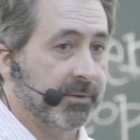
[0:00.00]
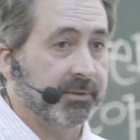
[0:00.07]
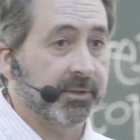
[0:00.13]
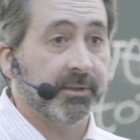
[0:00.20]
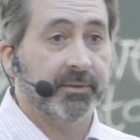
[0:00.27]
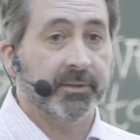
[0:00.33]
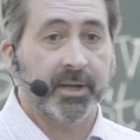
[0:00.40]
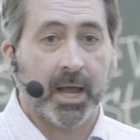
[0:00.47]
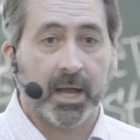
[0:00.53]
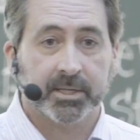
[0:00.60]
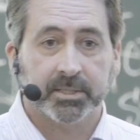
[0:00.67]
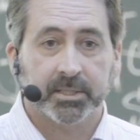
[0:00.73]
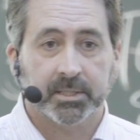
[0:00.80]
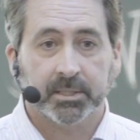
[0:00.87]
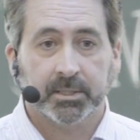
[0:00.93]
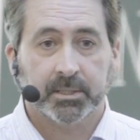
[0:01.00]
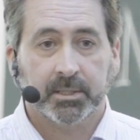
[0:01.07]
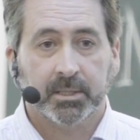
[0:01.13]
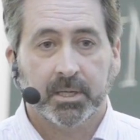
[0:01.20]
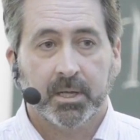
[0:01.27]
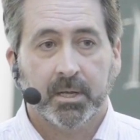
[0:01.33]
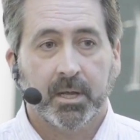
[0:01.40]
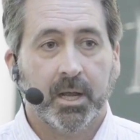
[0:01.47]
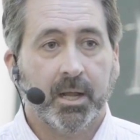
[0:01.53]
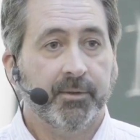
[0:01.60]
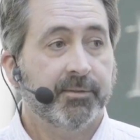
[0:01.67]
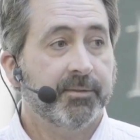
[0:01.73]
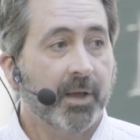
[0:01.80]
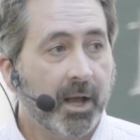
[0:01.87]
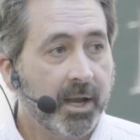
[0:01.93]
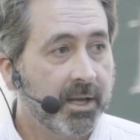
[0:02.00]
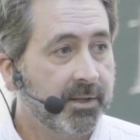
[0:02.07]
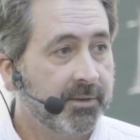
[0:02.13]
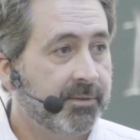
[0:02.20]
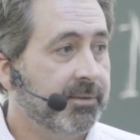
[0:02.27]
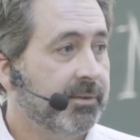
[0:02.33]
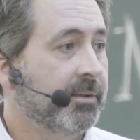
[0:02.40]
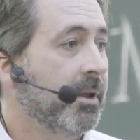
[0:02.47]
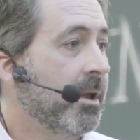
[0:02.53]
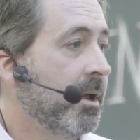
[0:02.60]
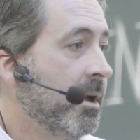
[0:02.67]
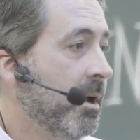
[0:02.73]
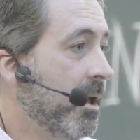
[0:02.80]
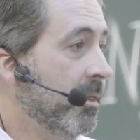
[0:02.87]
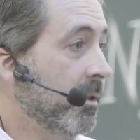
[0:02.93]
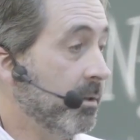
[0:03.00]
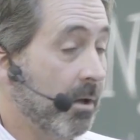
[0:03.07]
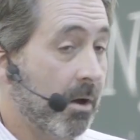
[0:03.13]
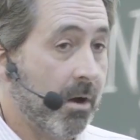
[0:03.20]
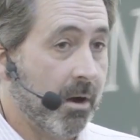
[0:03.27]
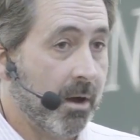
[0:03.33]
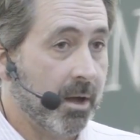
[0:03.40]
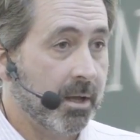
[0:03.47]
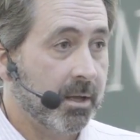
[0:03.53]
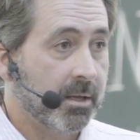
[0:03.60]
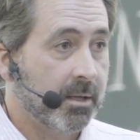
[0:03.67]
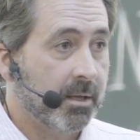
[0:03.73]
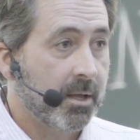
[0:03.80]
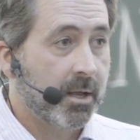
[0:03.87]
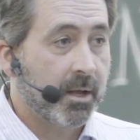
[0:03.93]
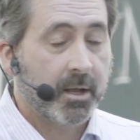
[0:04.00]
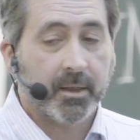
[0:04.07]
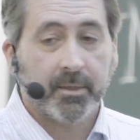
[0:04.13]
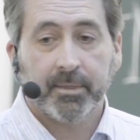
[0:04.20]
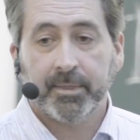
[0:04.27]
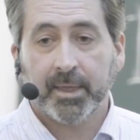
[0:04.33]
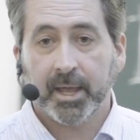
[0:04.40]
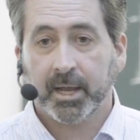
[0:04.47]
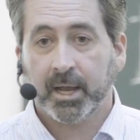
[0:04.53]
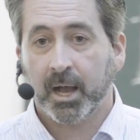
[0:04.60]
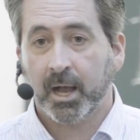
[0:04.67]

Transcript: to citizen action and science and the law, they